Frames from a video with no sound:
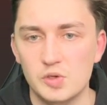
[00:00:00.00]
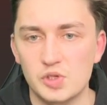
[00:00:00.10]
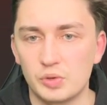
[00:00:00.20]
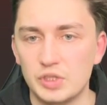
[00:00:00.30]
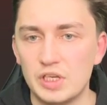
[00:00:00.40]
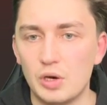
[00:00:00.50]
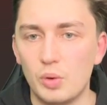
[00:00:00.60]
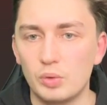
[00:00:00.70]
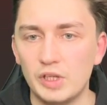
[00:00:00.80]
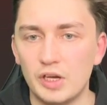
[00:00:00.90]
So the
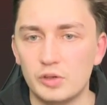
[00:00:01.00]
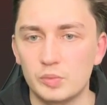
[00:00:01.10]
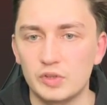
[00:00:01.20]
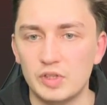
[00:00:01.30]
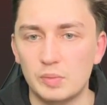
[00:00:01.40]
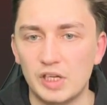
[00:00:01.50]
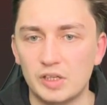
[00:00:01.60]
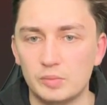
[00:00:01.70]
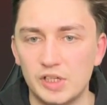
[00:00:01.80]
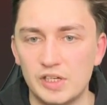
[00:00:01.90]
only other move that
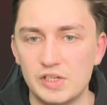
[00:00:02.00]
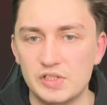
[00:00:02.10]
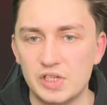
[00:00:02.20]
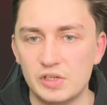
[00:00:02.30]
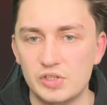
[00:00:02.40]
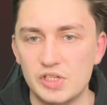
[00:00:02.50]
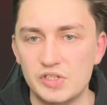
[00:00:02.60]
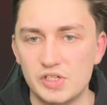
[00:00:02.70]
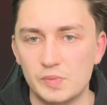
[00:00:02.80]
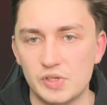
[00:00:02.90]
black can play is king g6,